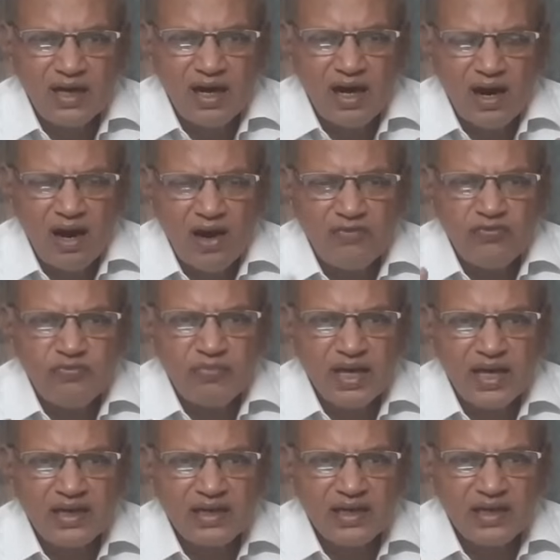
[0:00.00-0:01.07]
half
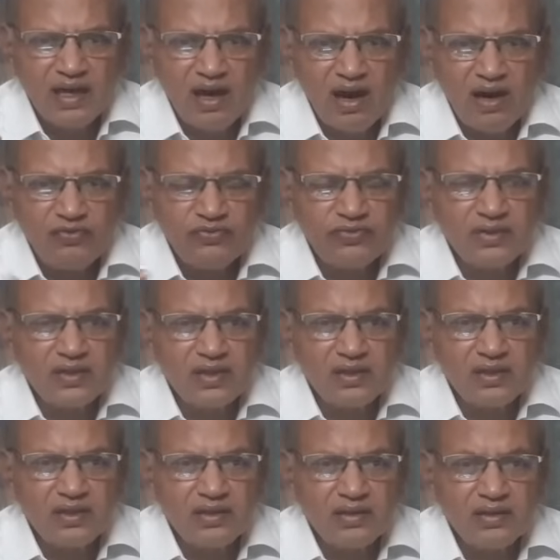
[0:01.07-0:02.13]
man and half
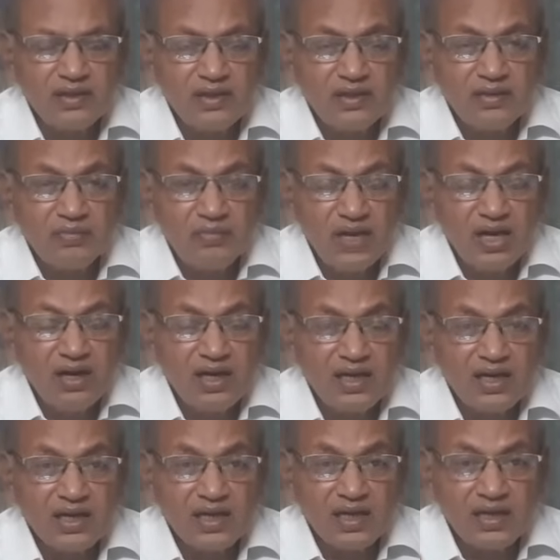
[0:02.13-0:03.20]

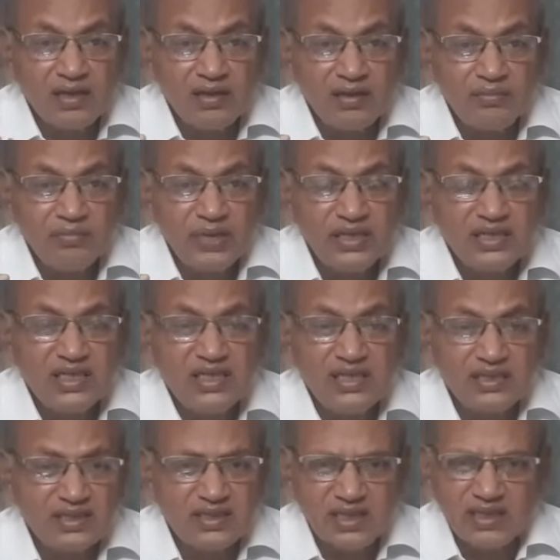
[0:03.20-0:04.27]
bionic
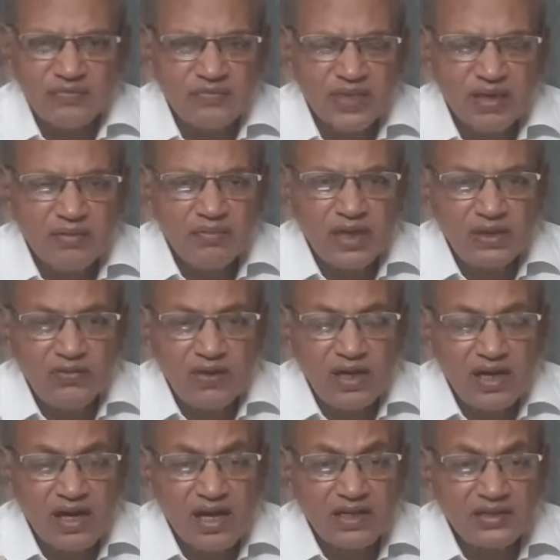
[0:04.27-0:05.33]
machines. But
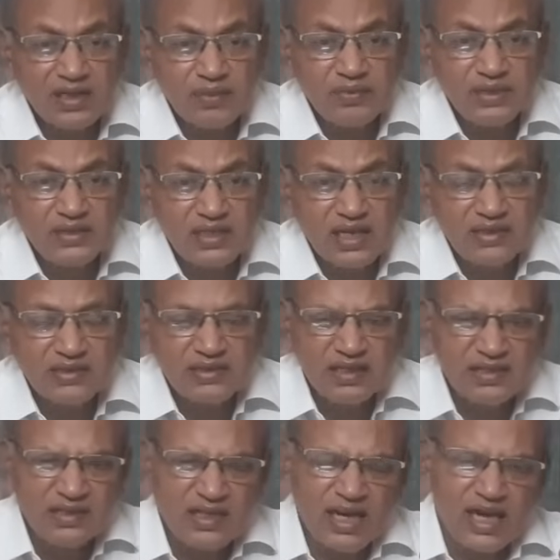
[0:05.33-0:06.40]
Vallalar Swami says
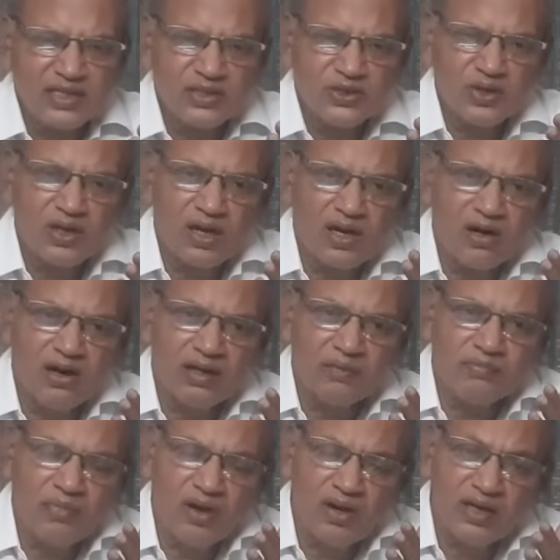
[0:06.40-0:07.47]
this natural
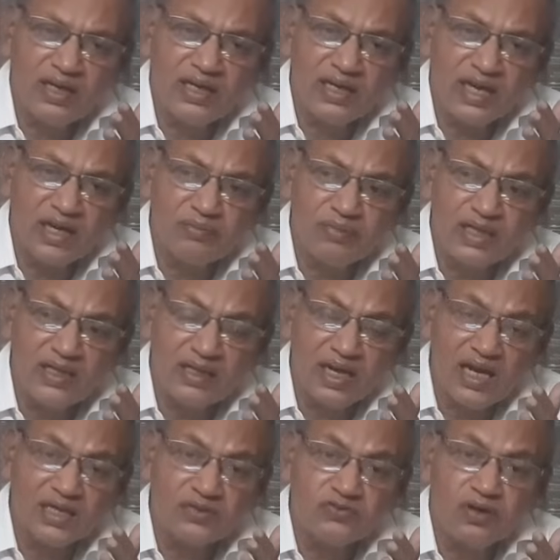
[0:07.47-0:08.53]
body can be
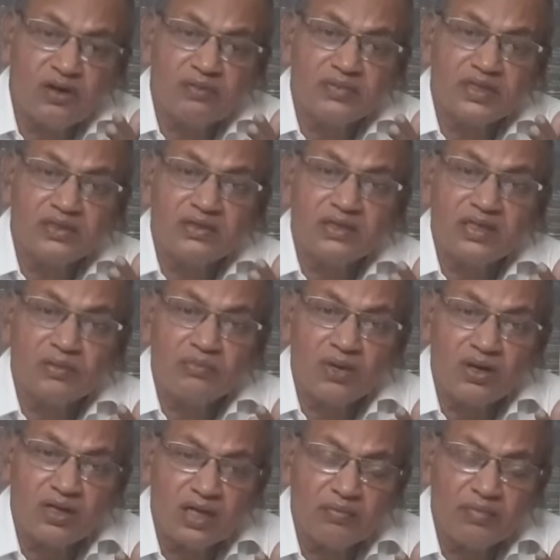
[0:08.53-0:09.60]
transformed into an
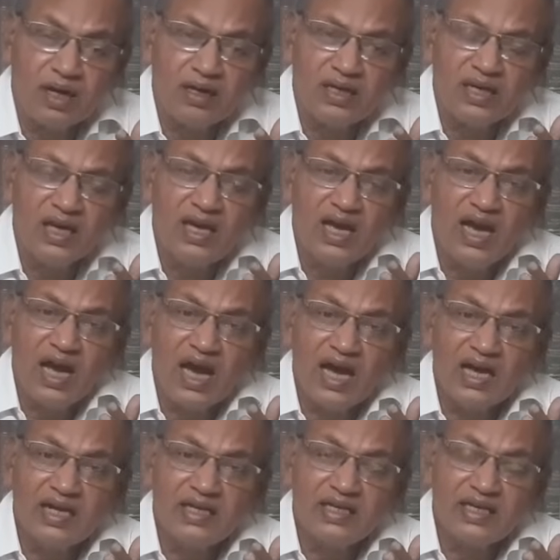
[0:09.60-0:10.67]
immortal body,
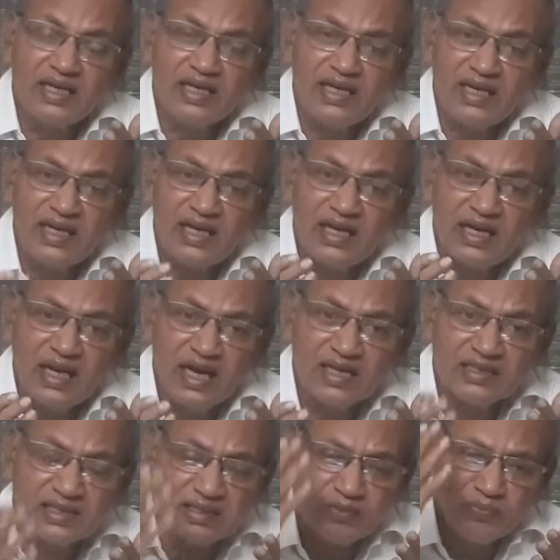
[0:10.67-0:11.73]
and he
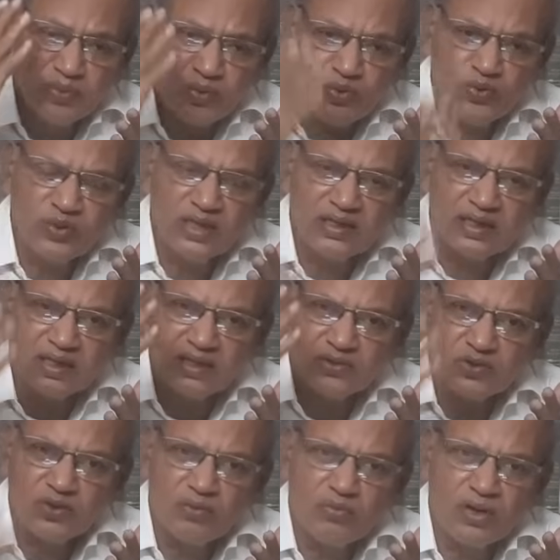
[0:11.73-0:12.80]
has proved it in his
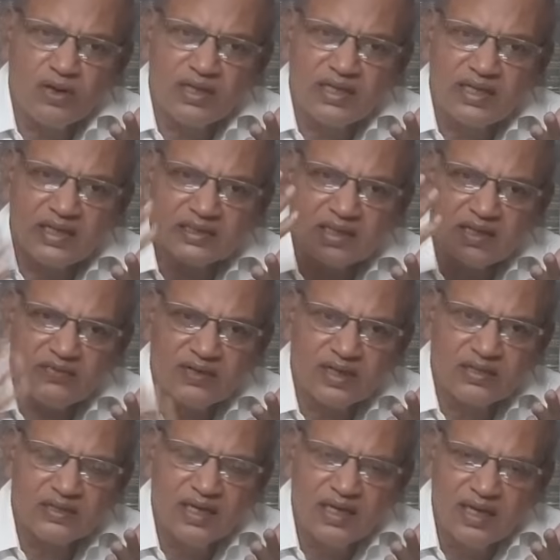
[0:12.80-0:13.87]
own body. He has given
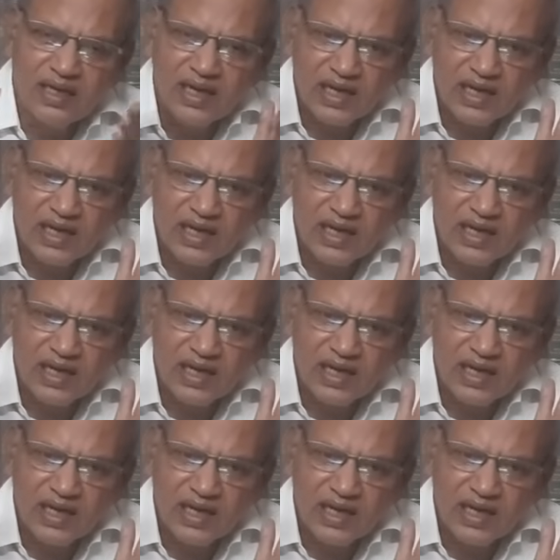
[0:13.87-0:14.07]
us a